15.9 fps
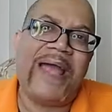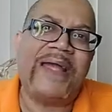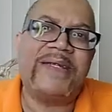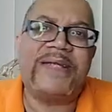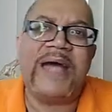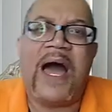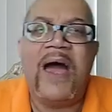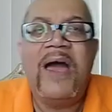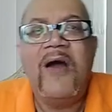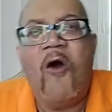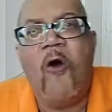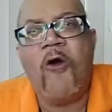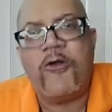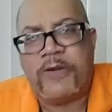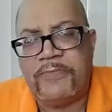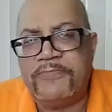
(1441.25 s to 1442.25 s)
into
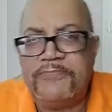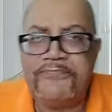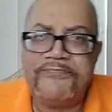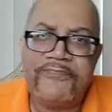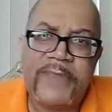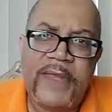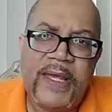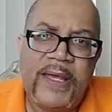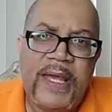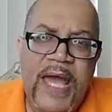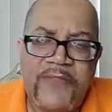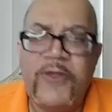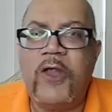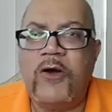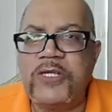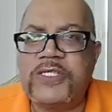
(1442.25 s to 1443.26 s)
whoredom. And
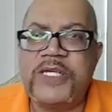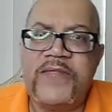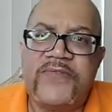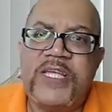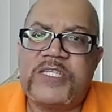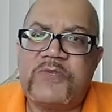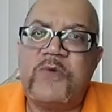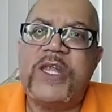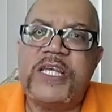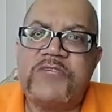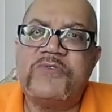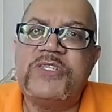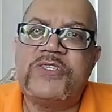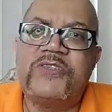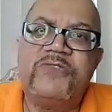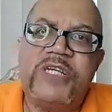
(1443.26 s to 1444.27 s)
the Lord said, this is what
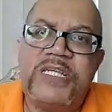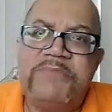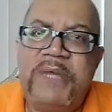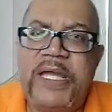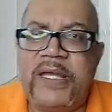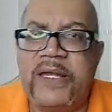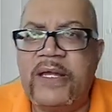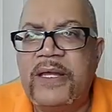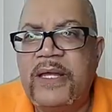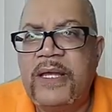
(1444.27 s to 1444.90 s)
Israel's doing to me.